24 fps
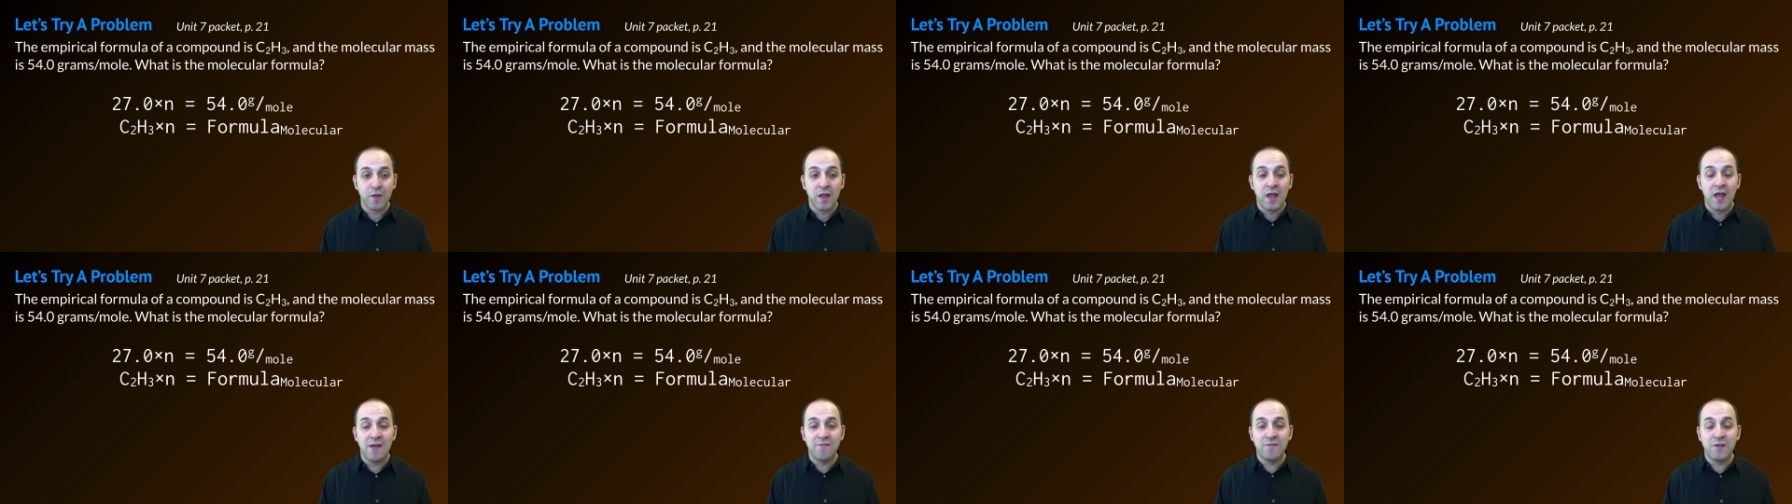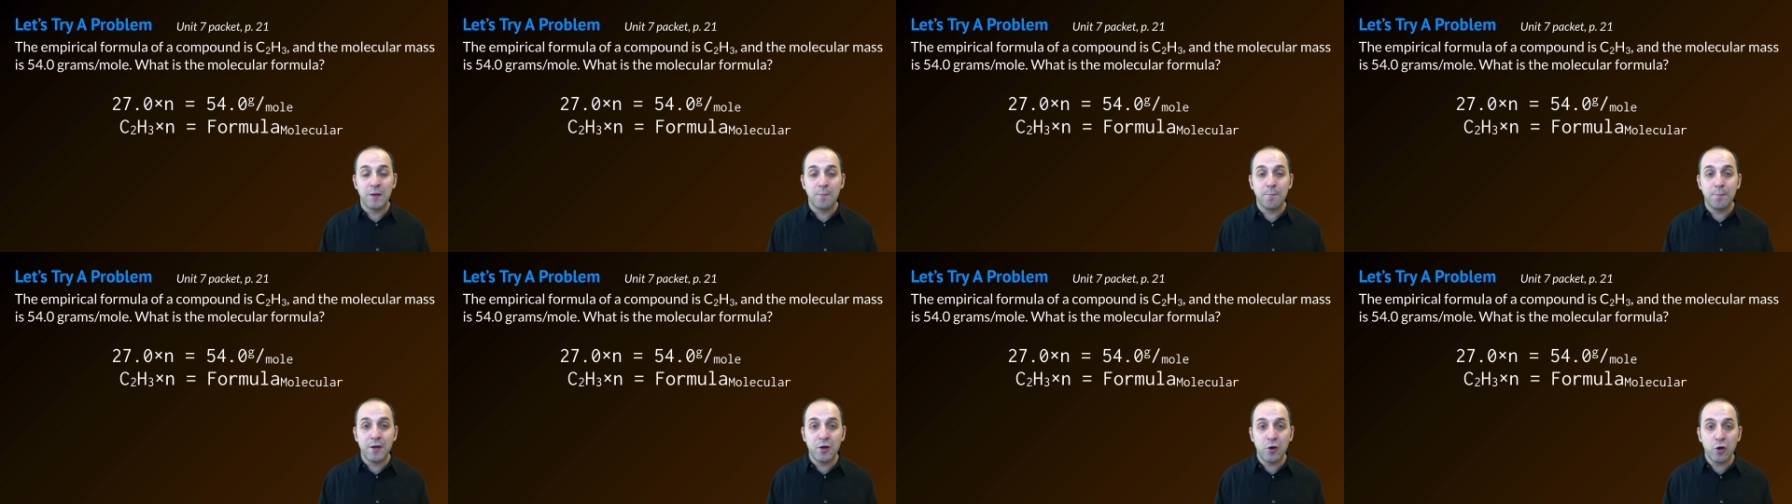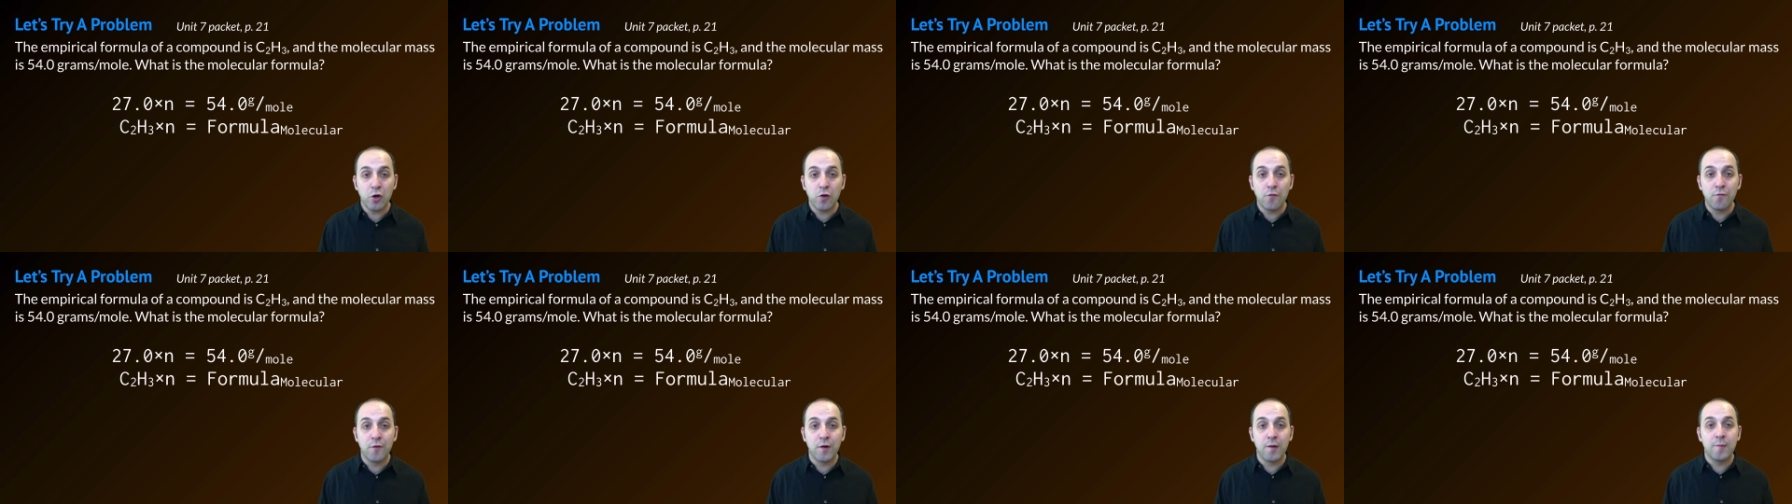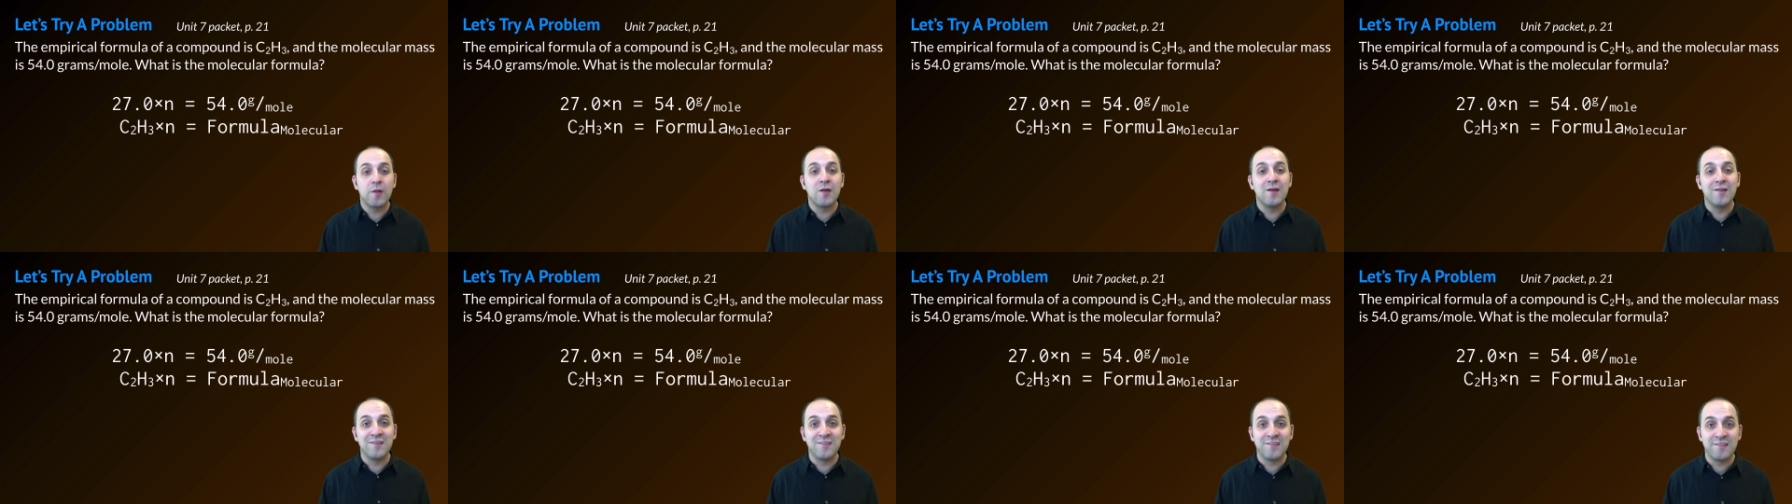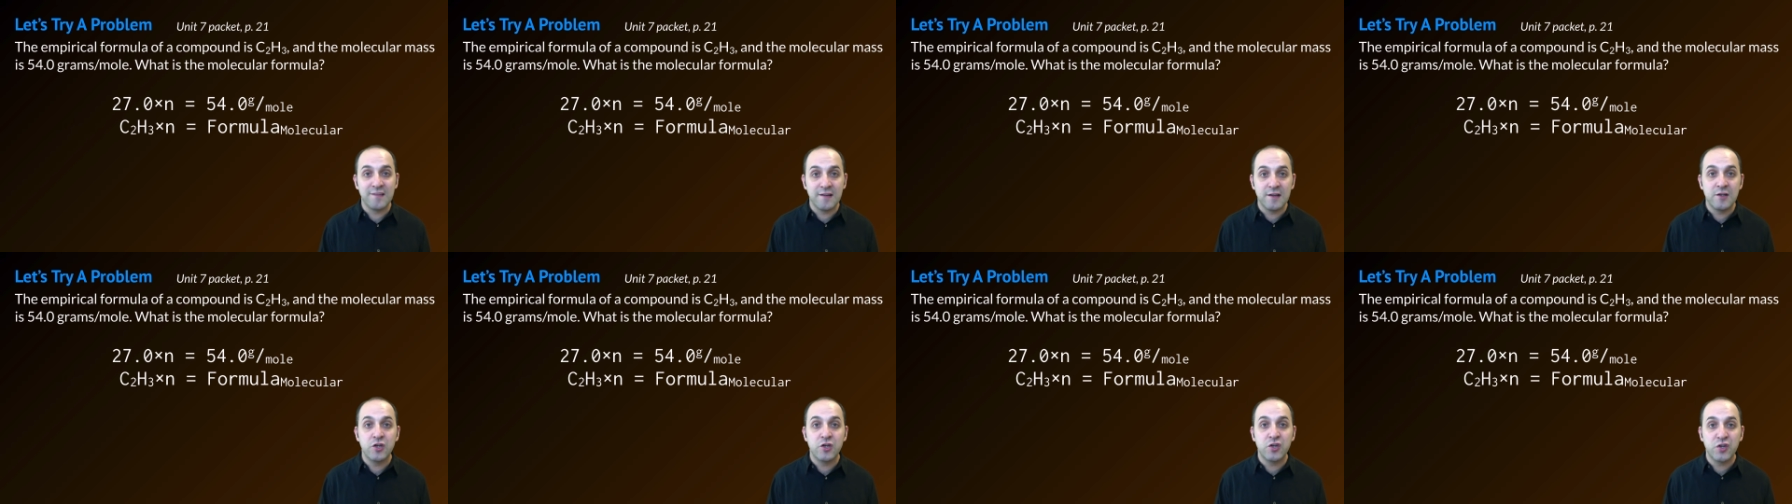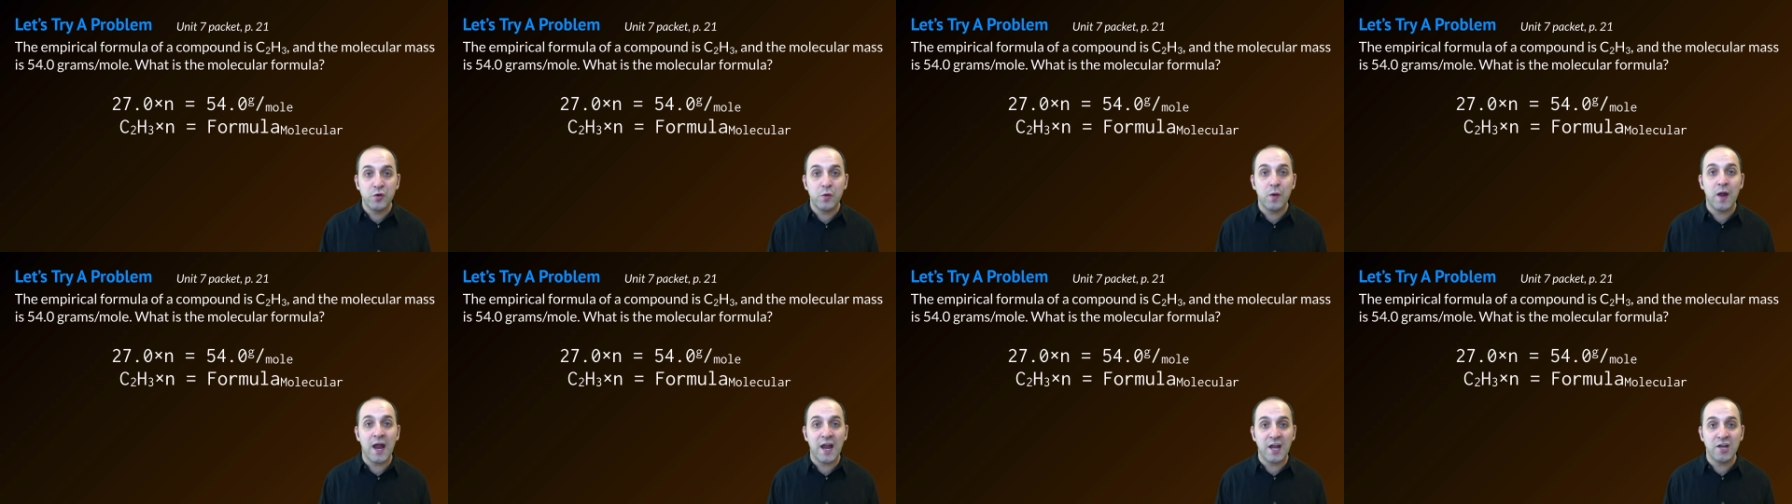If the empirical formula is
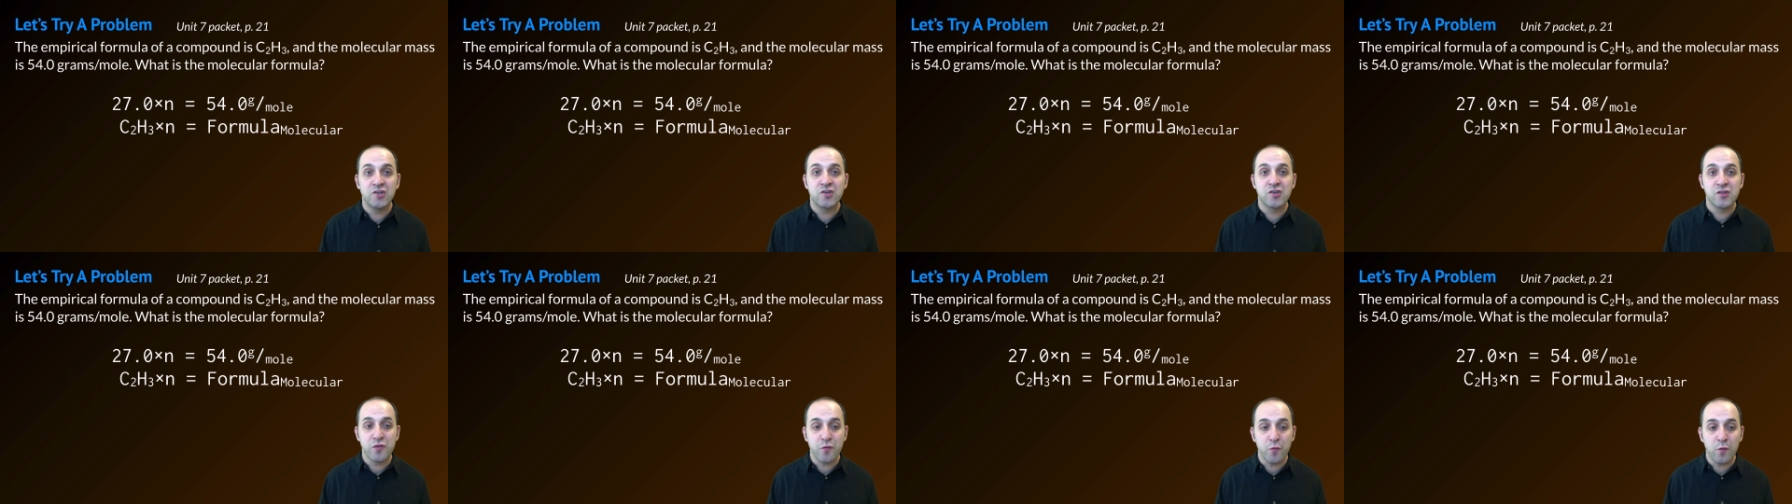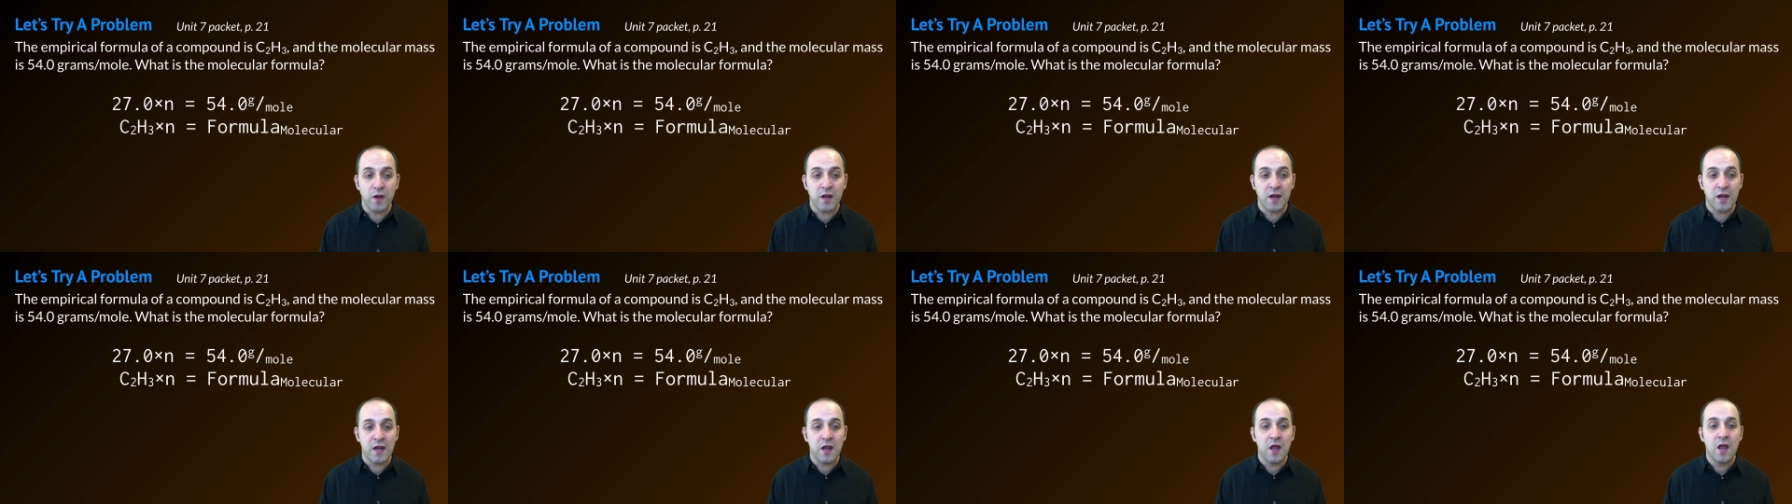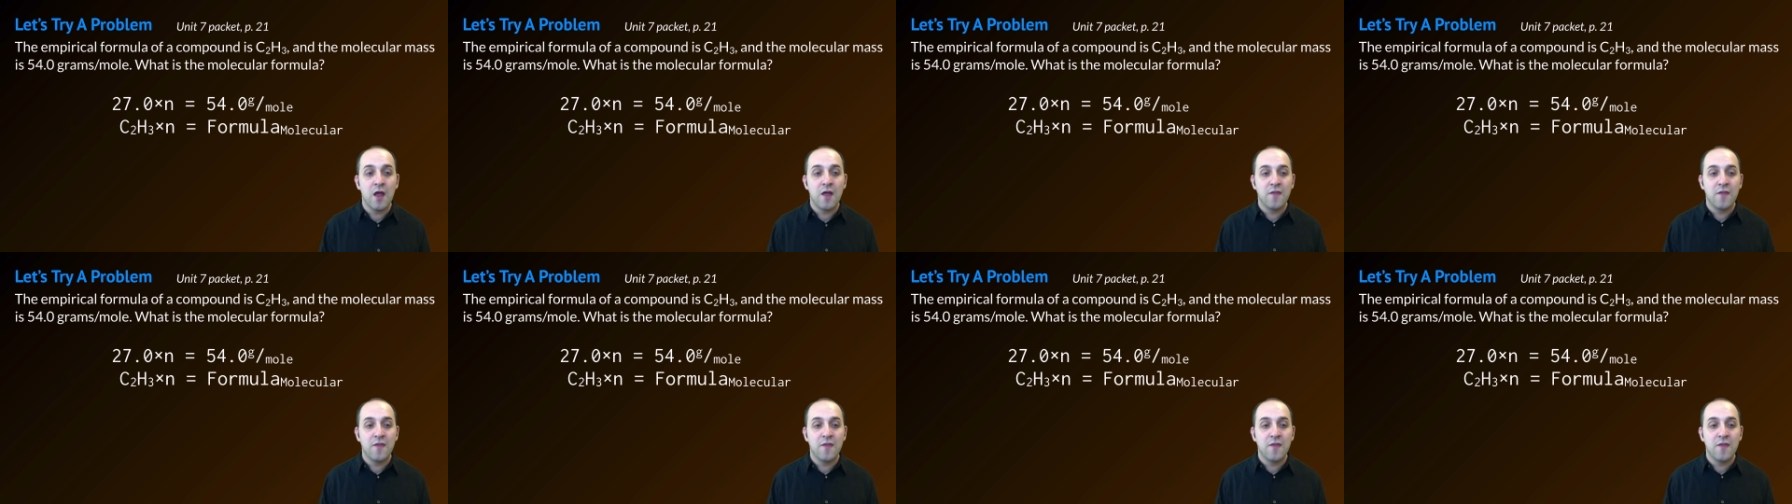C2H3,